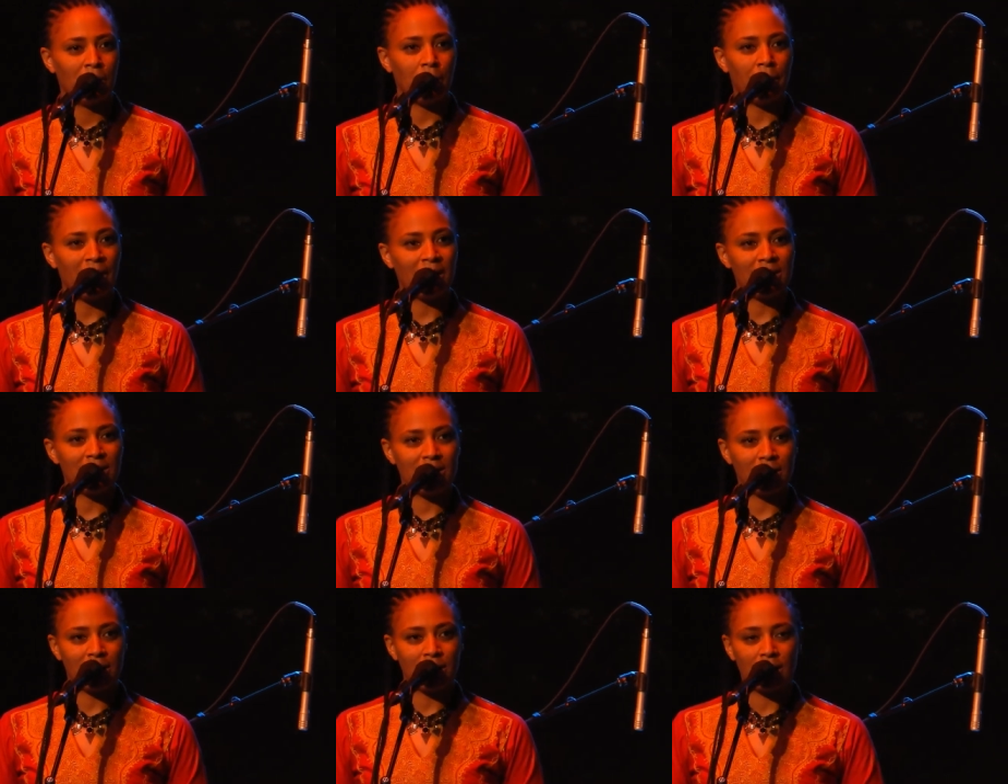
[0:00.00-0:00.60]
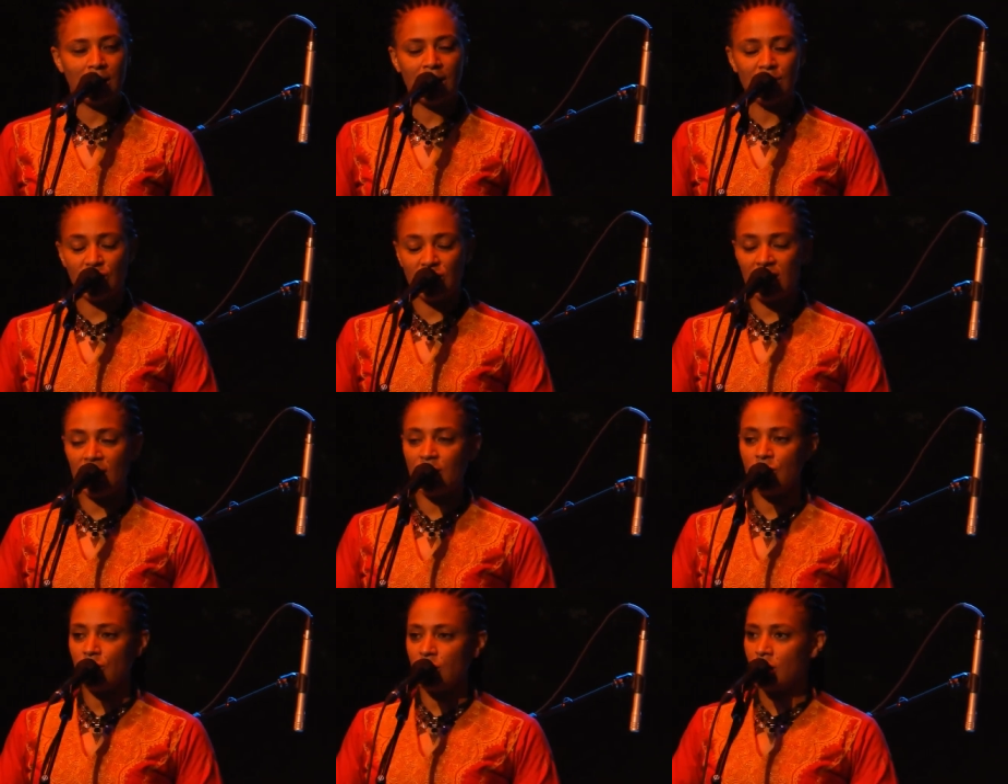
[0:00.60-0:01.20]
But uh,
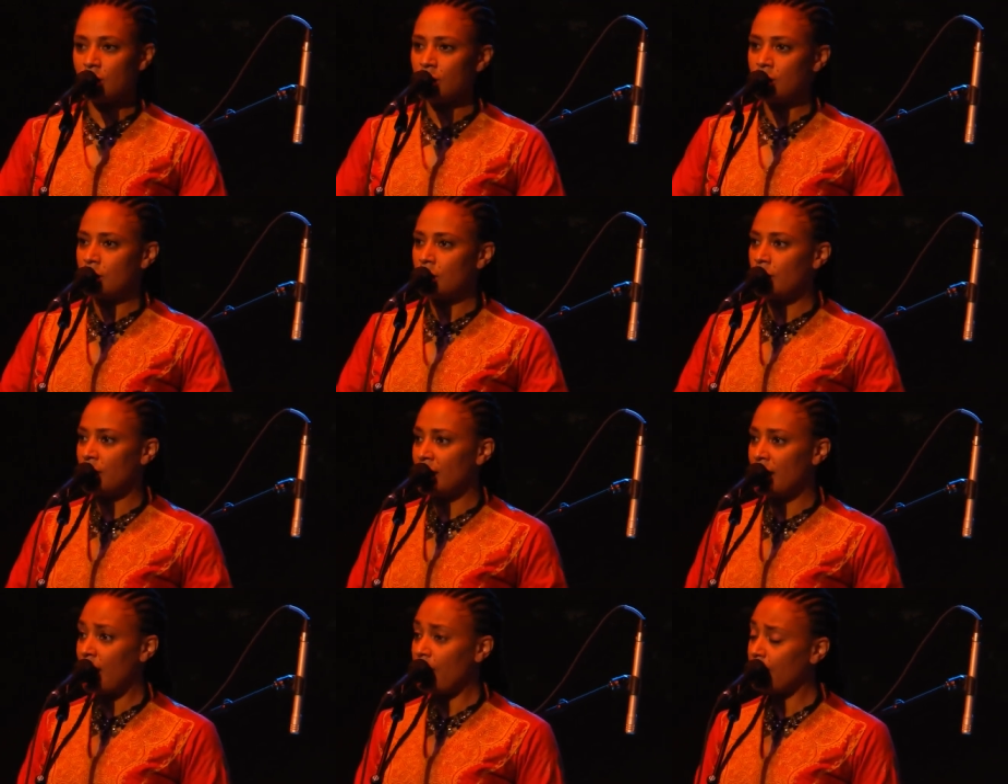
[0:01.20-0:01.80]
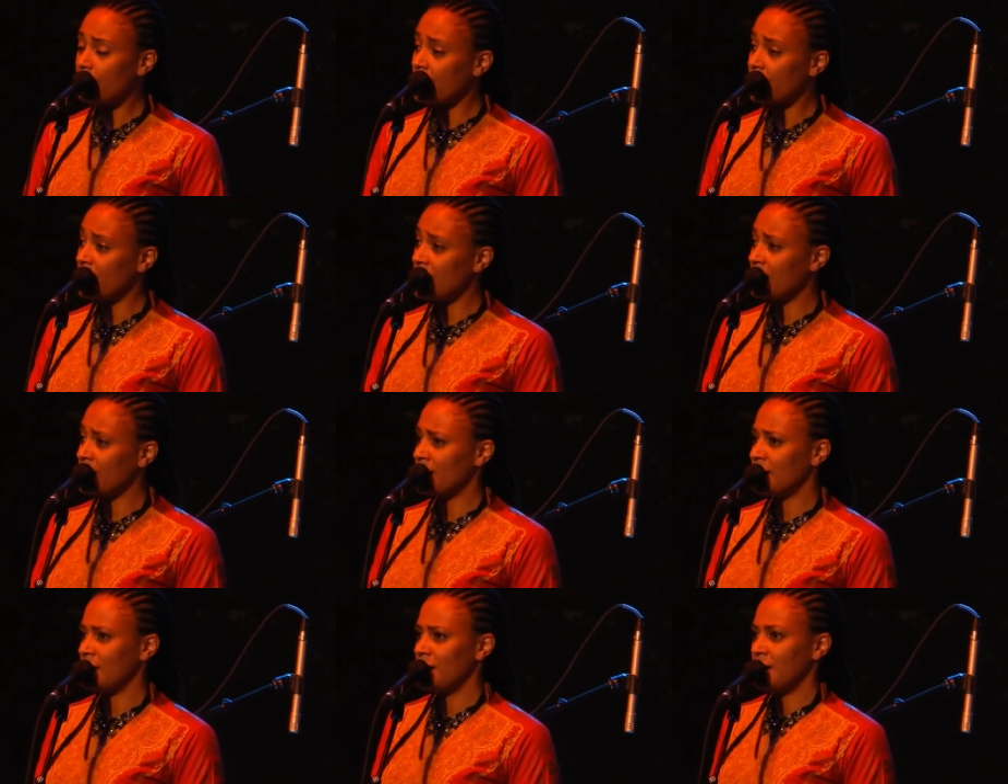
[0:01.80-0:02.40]
education in
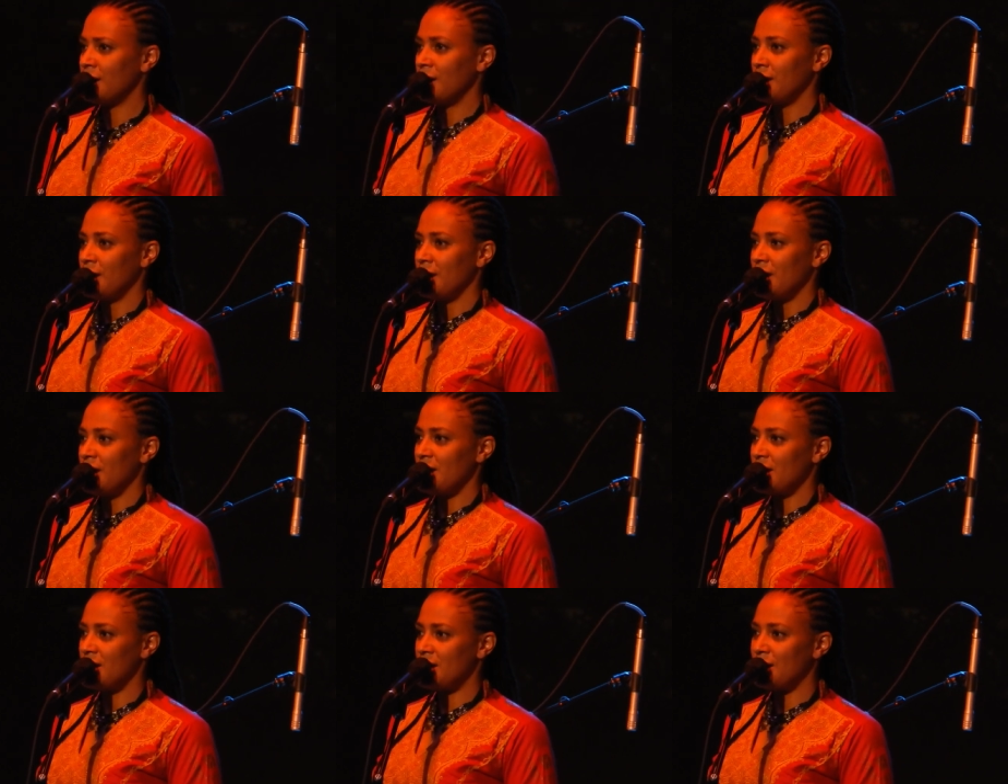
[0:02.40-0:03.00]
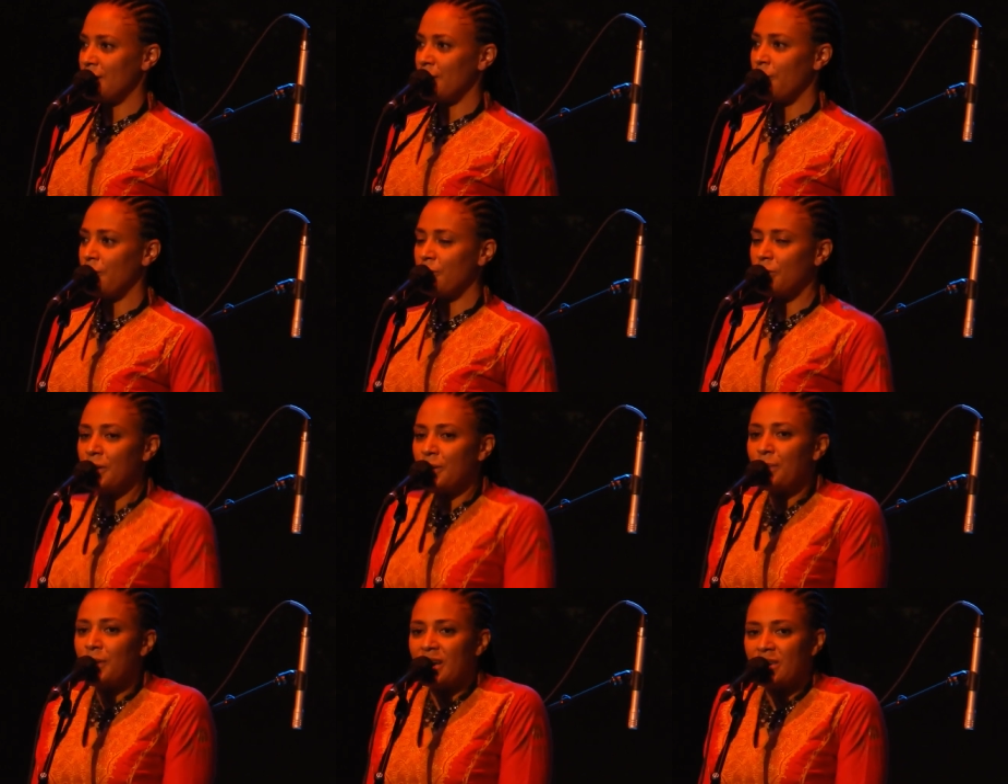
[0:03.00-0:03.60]
Africa is still
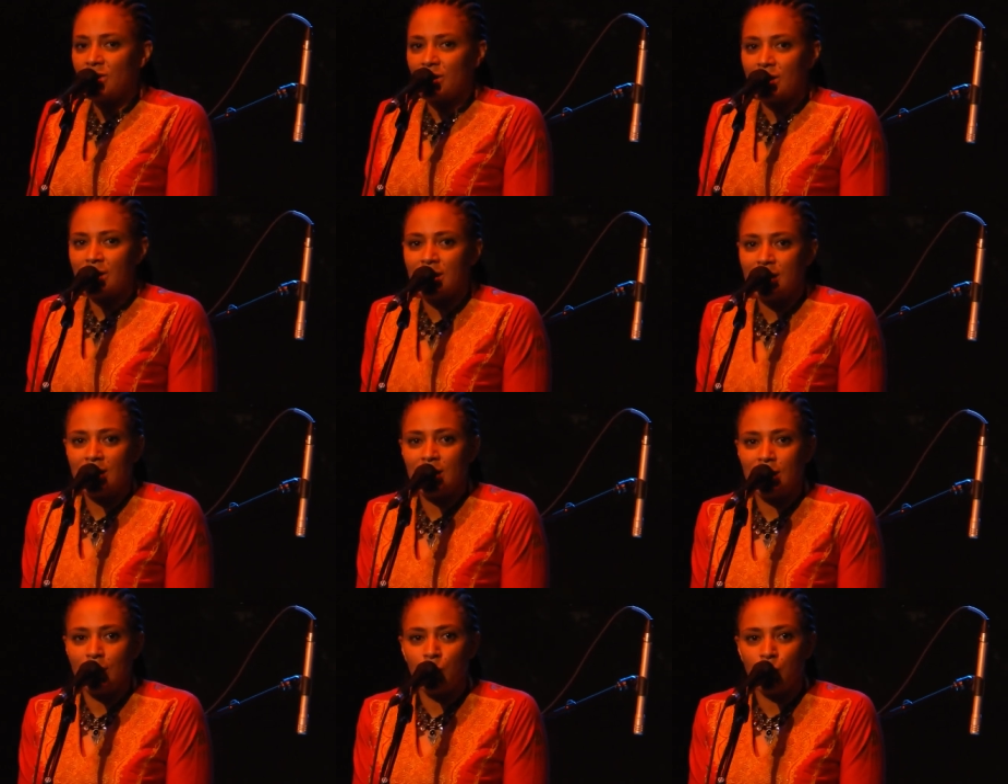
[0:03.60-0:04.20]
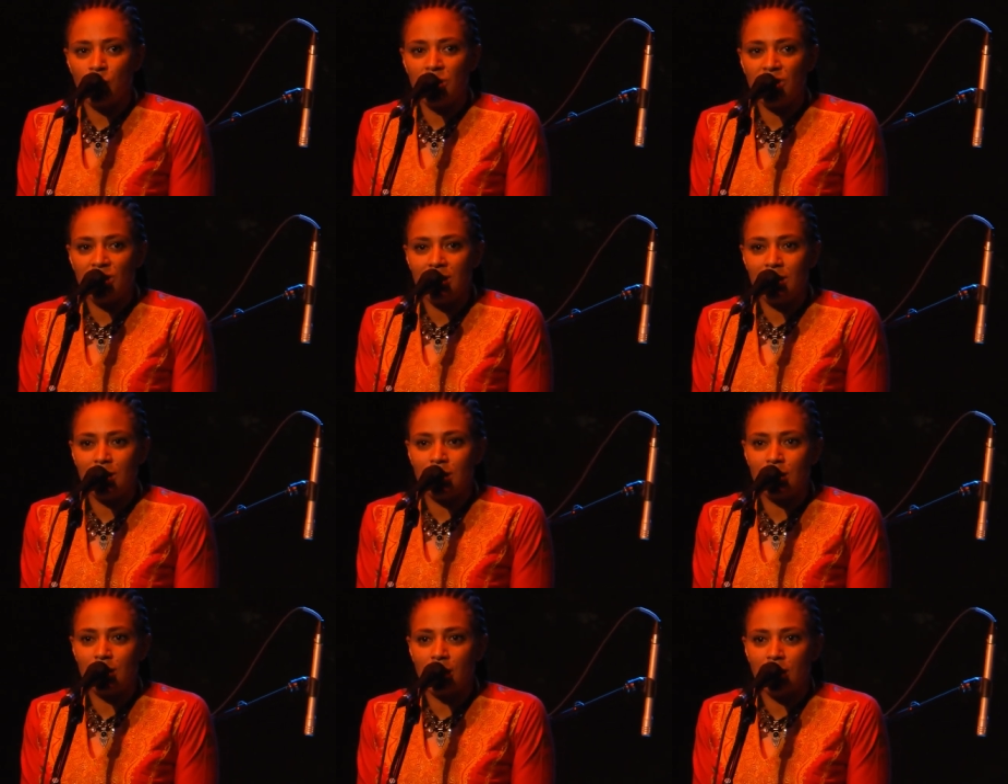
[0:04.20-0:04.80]
very much a system which
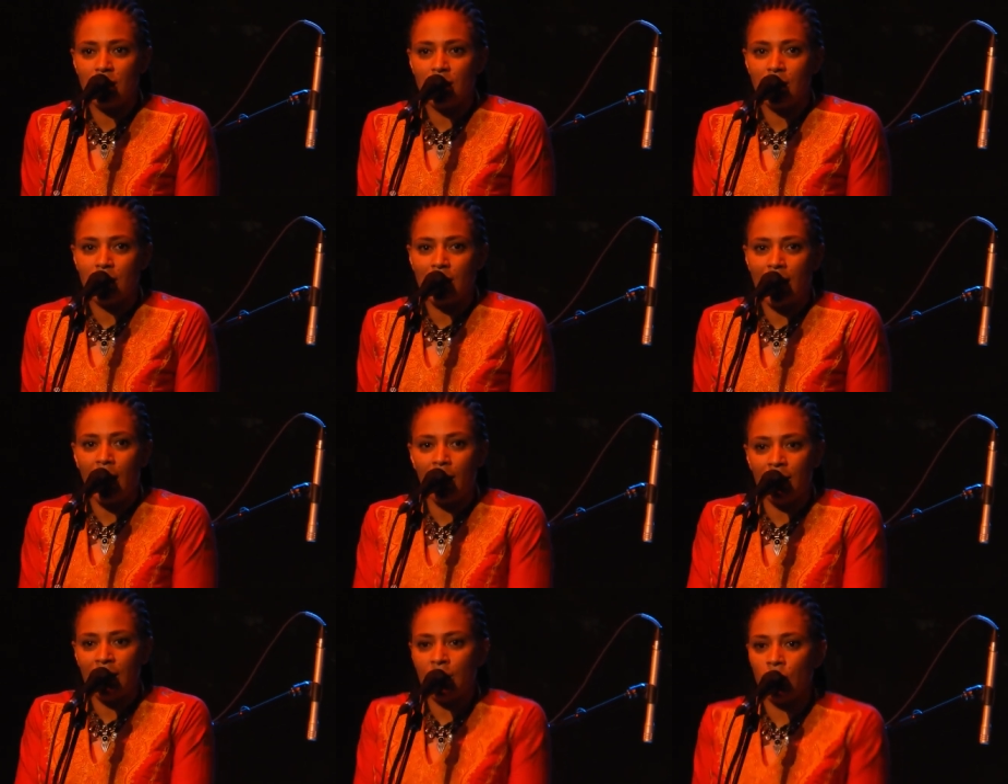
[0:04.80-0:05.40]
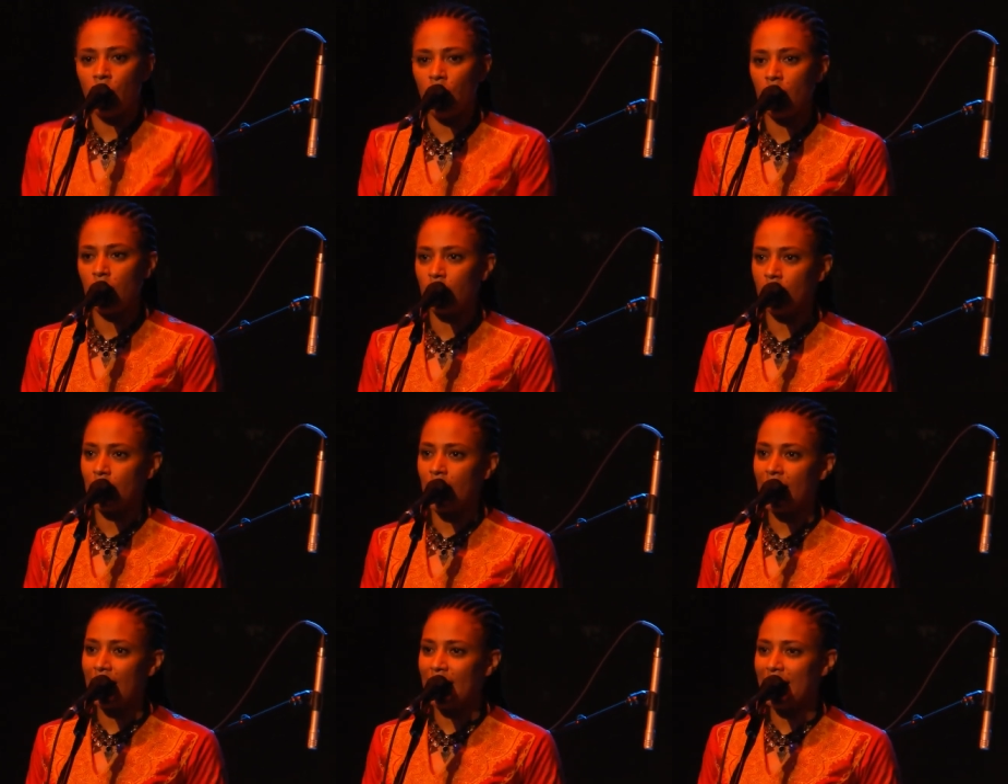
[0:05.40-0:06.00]
is carrying
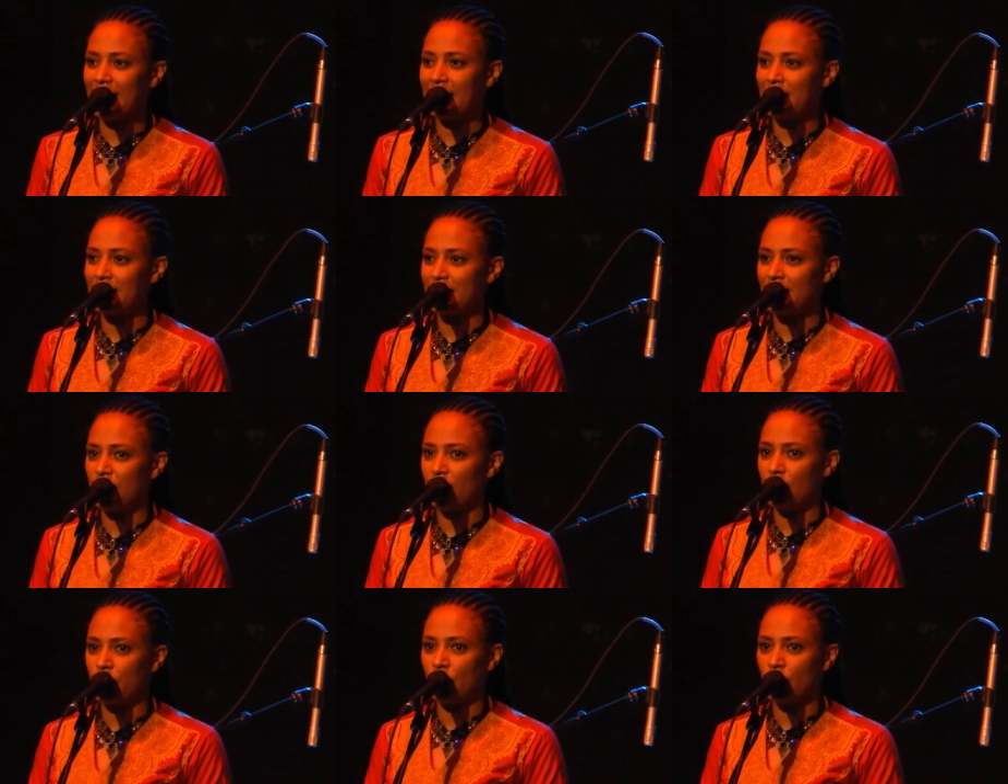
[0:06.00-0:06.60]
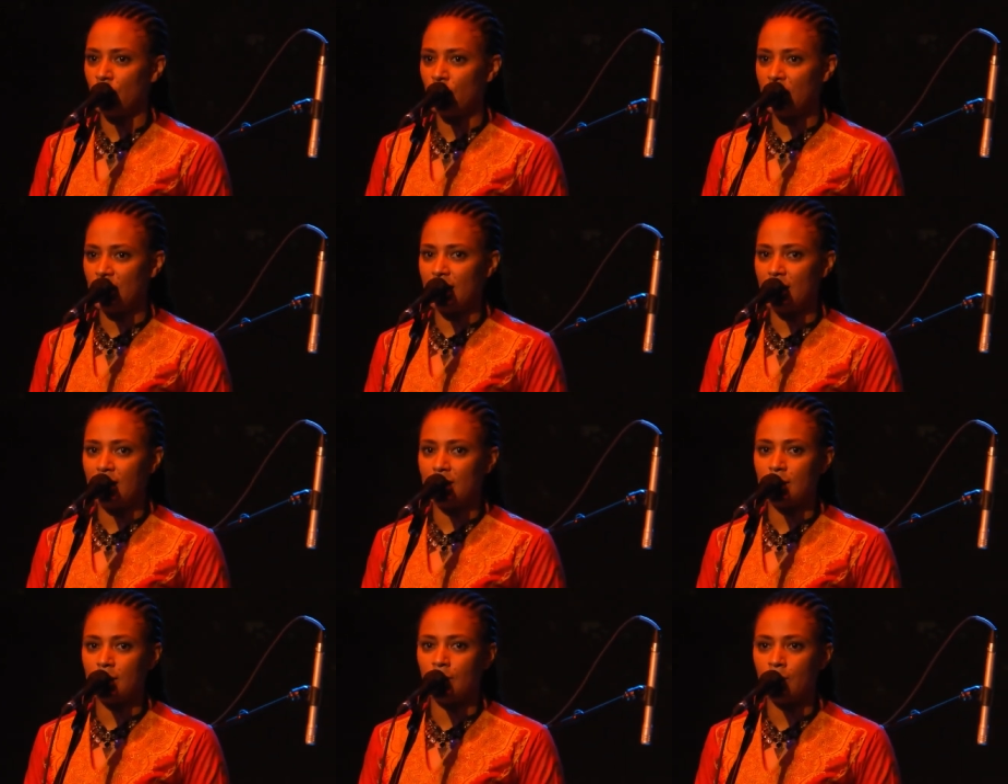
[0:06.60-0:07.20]
on that legacy of
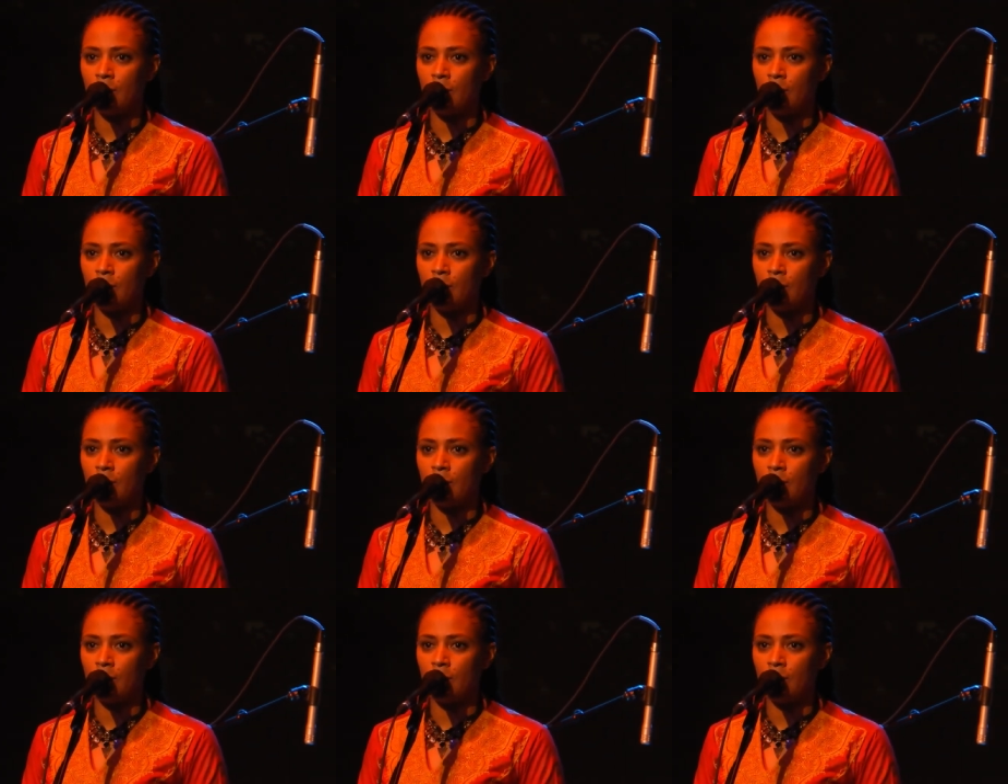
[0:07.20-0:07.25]
colonialism.